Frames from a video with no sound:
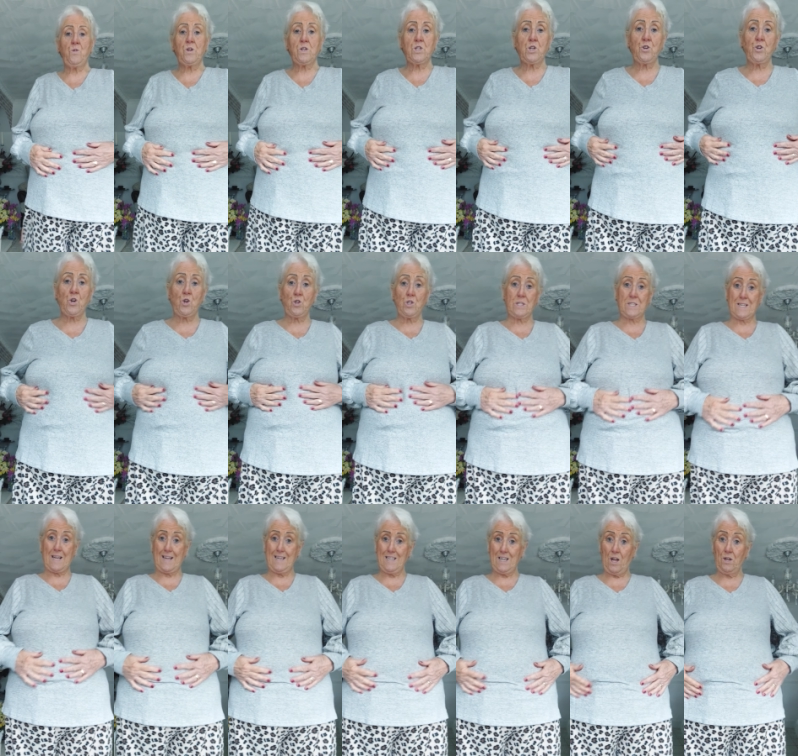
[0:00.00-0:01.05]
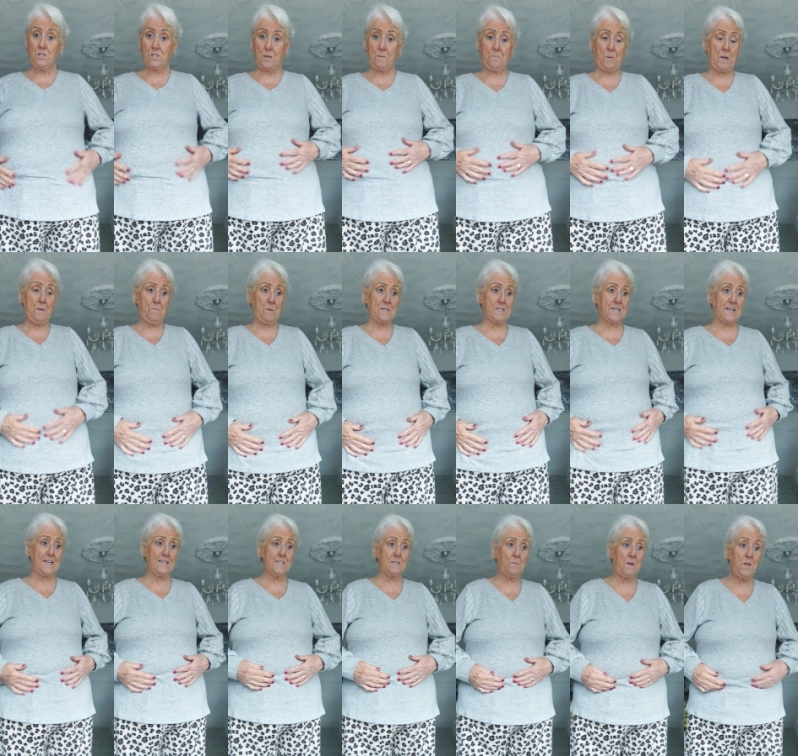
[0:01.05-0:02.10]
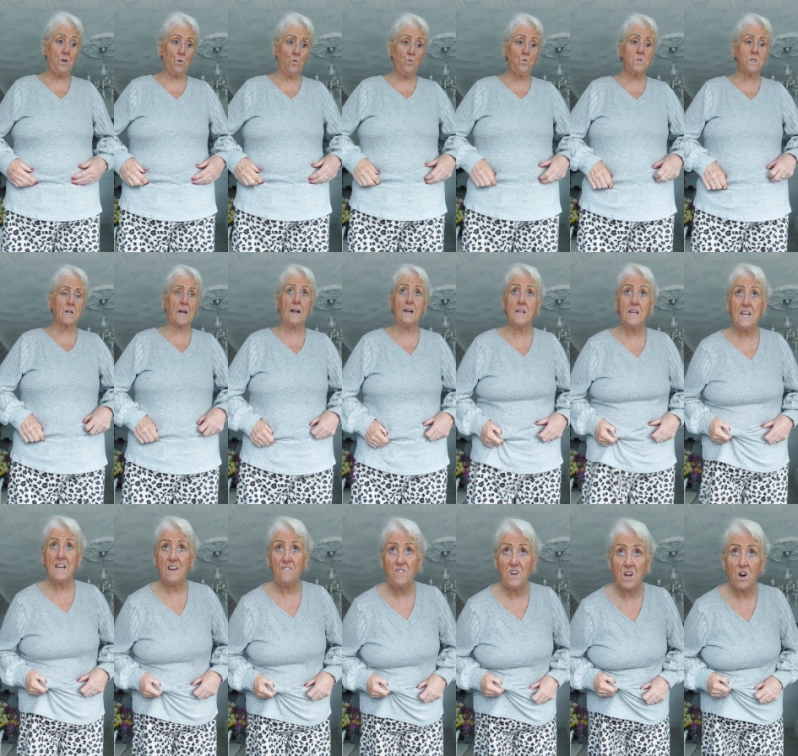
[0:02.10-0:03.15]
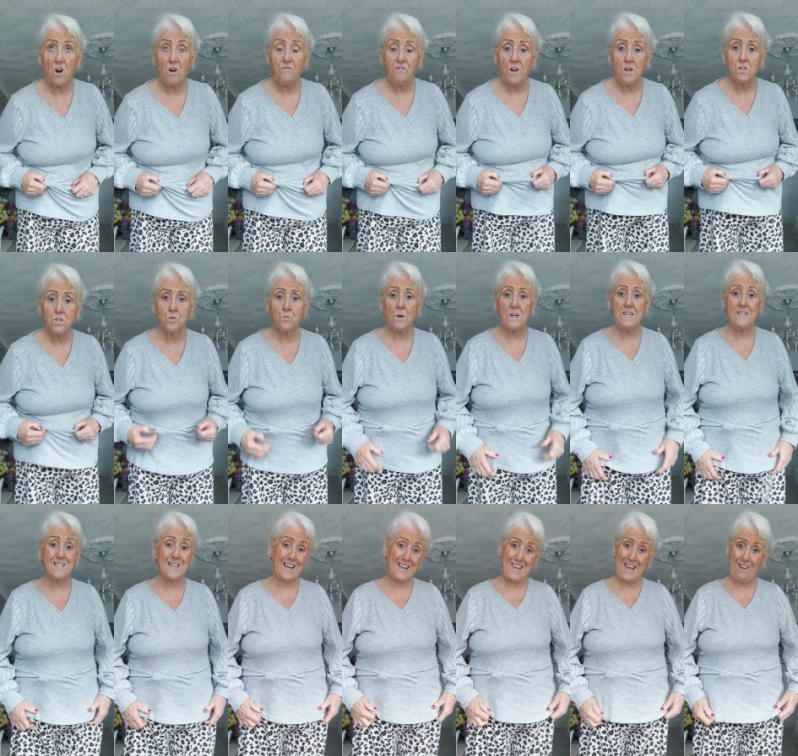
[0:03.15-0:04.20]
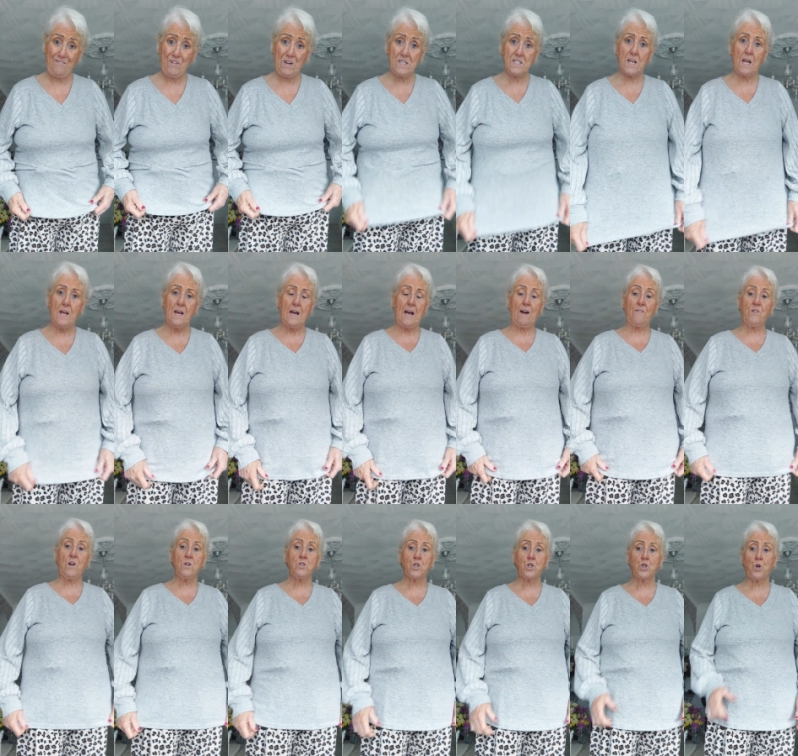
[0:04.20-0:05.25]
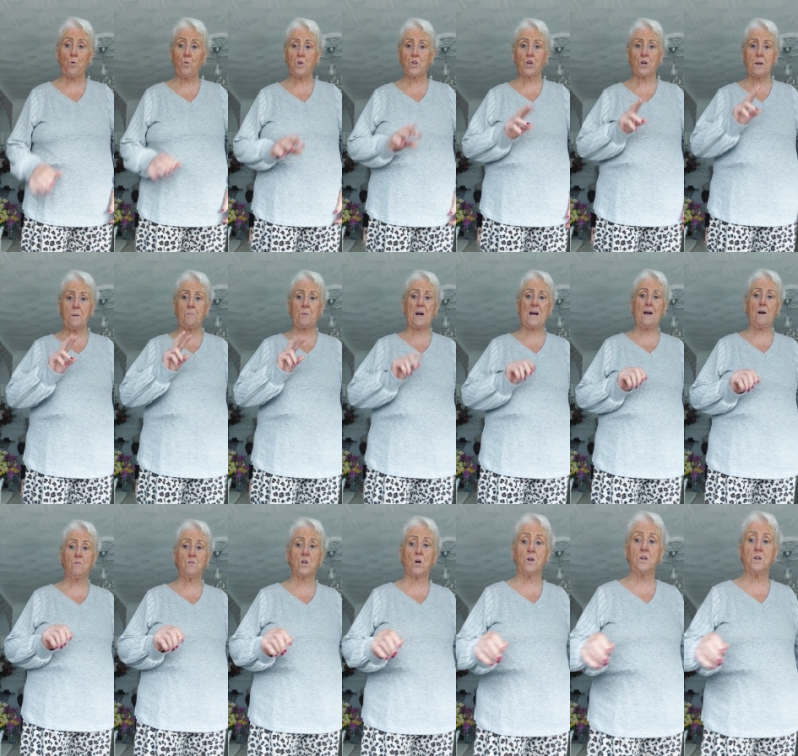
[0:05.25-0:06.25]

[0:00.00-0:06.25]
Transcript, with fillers: you should all say lots of people are saying to me, oh, Skelly, you haven't half lost weight. I haven't. I've lost two or three pounds,